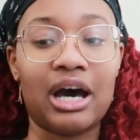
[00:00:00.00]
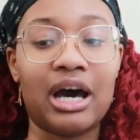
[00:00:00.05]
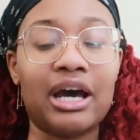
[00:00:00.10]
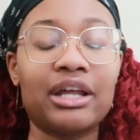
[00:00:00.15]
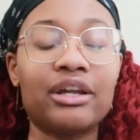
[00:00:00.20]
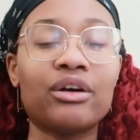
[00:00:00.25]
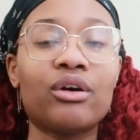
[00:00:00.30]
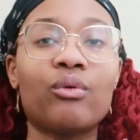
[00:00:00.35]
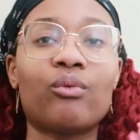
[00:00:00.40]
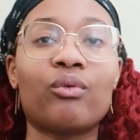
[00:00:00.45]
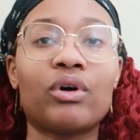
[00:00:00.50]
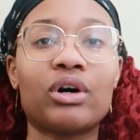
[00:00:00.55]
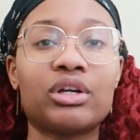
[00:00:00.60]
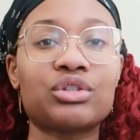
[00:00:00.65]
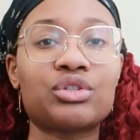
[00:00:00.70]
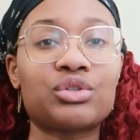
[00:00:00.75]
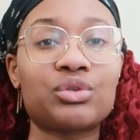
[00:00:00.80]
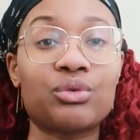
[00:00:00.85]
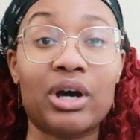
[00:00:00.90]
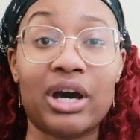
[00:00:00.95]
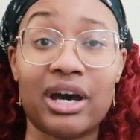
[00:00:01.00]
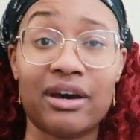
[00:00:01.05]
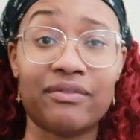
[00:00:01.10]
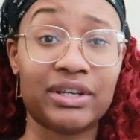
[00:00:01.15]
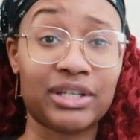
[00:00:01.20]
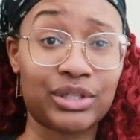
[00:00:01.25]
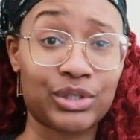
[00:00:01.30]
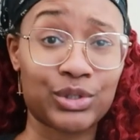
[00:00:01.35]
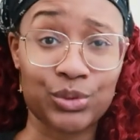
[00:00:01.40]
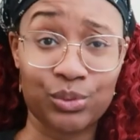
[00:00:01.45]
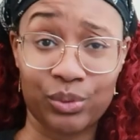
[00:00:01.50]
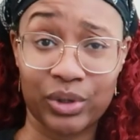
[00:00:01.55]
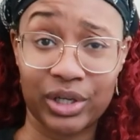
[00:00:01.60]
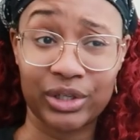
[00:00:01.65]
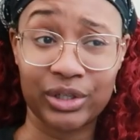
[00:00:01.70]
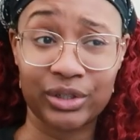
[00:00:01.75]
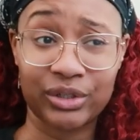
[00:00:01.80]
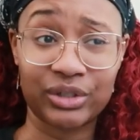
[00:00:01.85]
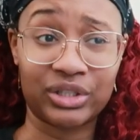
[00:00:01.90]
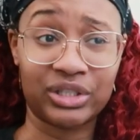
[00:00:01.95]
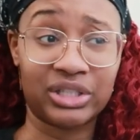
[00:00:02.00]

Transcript: I don't want to have a sweater